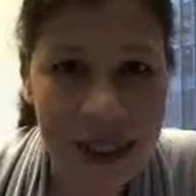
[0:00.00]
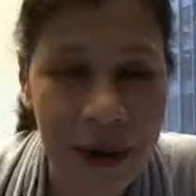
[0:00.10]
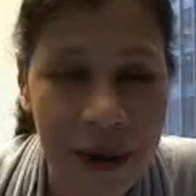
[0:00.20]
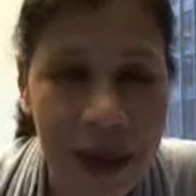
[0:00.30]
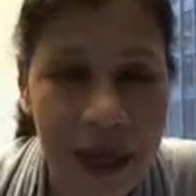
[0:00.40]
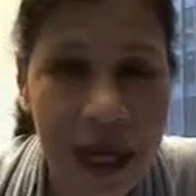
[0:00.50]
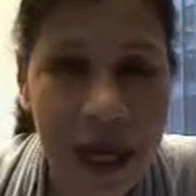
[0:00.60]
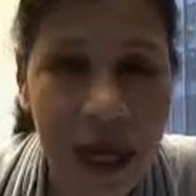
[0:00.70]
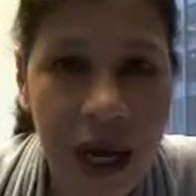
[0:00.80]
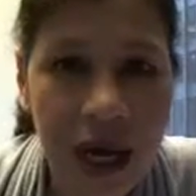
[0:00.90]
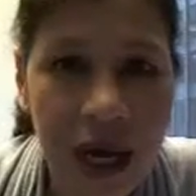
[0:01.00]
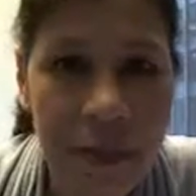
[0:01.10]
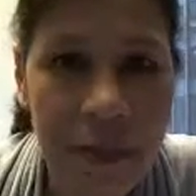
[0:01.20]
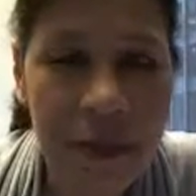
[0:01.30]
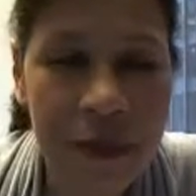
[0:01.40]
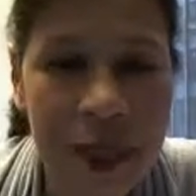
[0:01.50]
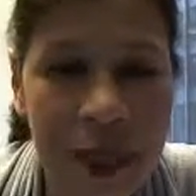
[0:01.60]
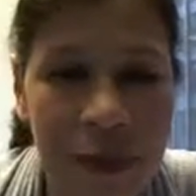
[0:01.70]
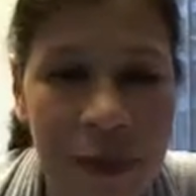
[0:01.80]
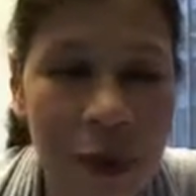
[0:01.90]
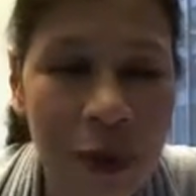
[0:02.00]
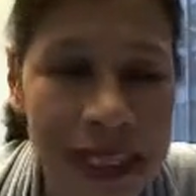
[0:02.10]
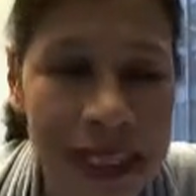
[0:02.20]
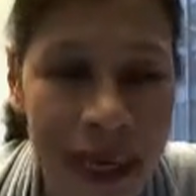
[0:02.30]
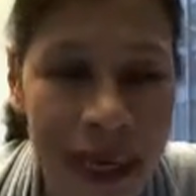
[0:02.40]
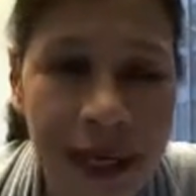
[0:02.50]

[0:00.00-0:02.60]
the first level of